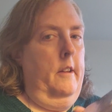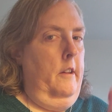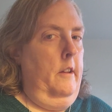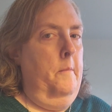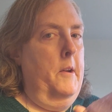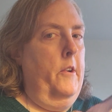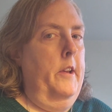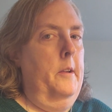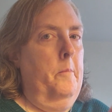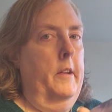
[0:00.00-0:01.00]

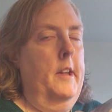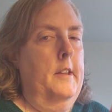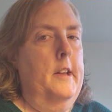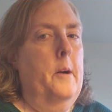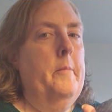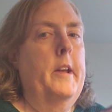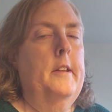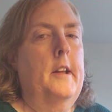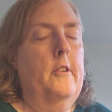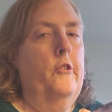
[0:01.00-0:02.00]
Spirit, please tell my
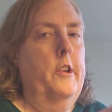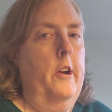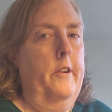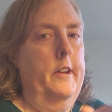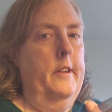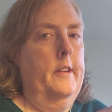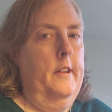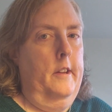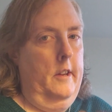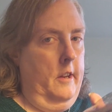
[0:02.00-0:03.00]

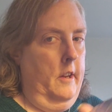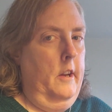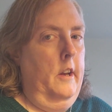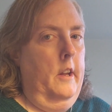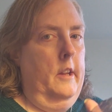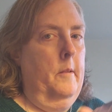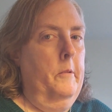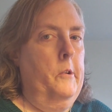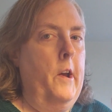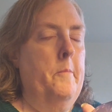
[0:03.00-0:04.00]
Sagittarius
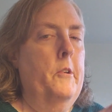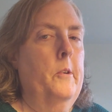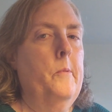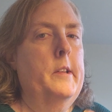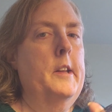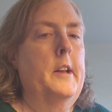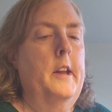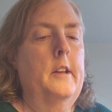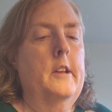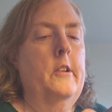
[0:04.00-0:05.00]
subscribers what they
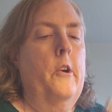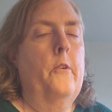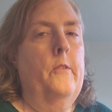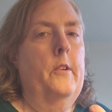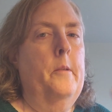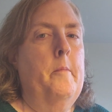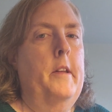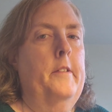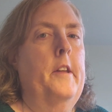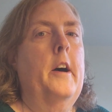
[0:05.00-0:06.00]
need to know for the
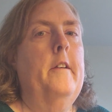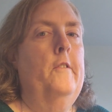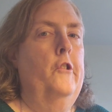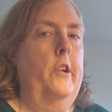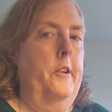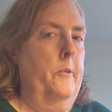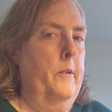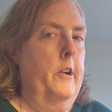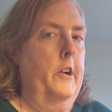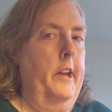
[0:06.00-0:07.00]
month of
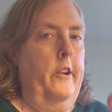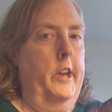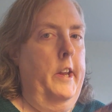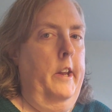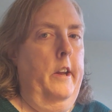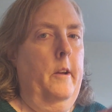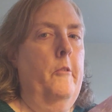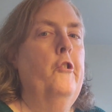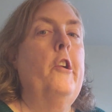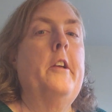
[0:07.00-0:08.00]
January.
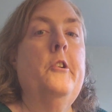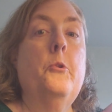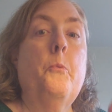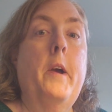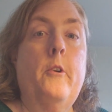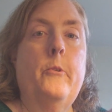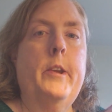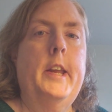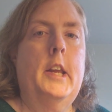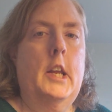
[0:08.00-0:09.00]

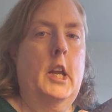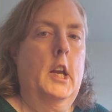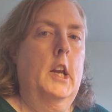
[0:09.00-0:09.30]
January.